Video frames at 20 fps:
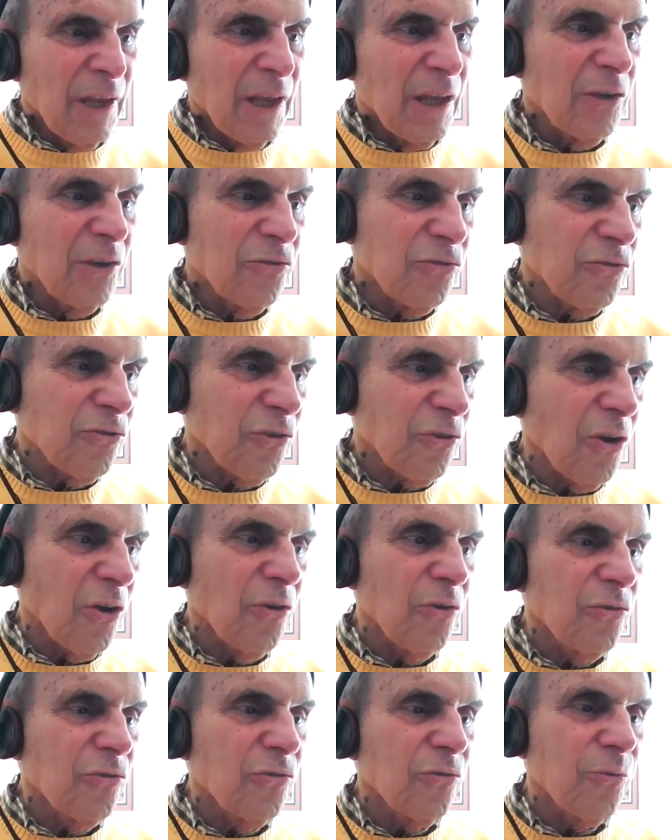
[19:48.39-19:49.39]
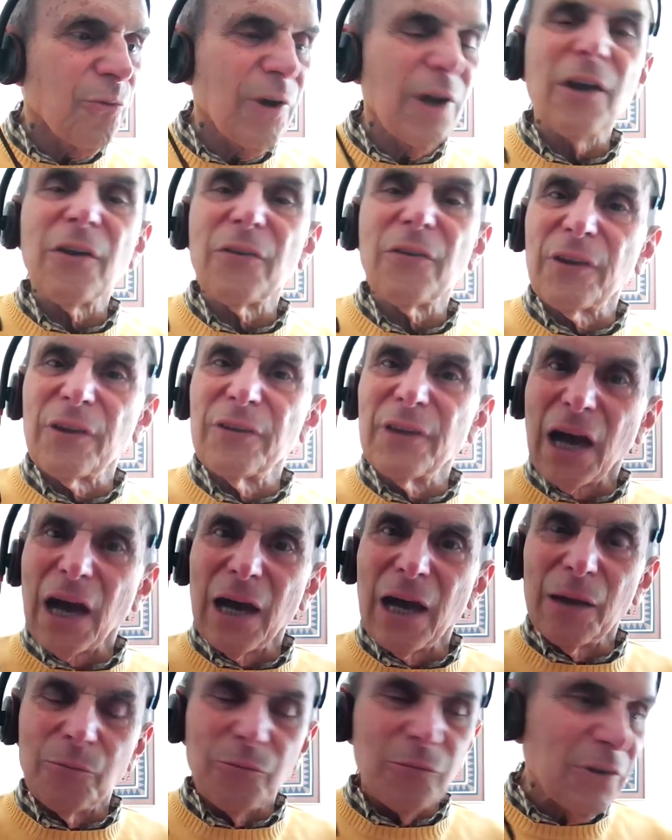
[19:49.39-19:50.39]
It shows where the
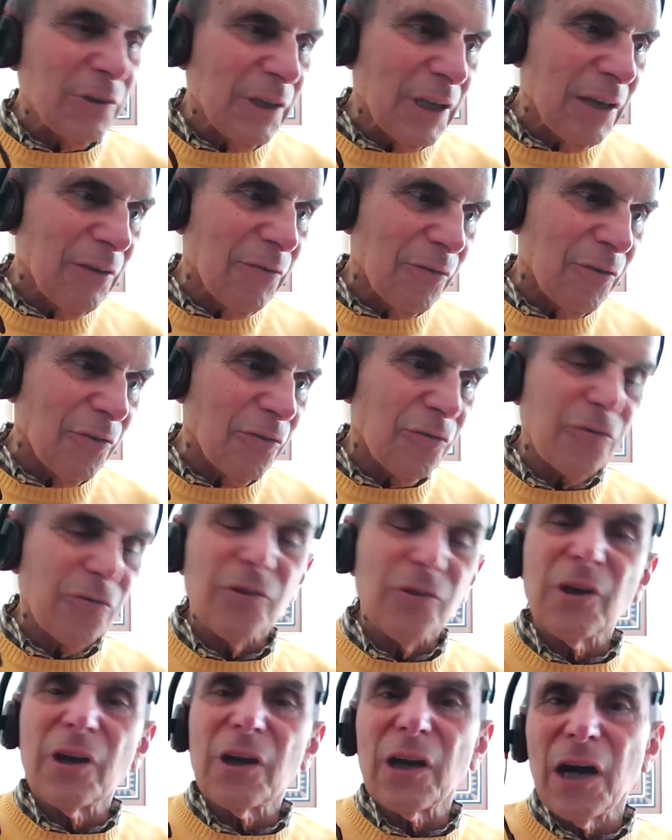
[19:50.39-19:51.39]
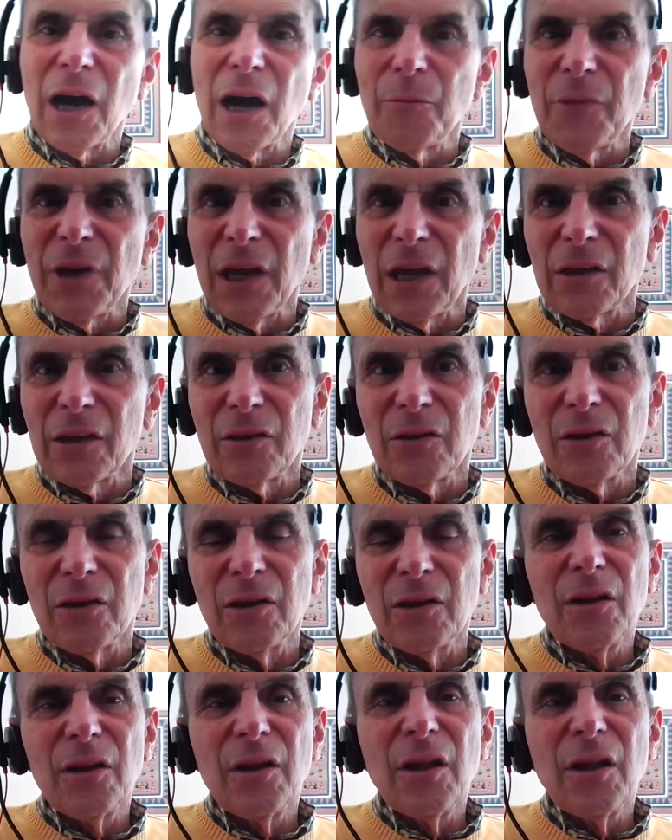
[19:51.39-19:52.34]
non-believers come in.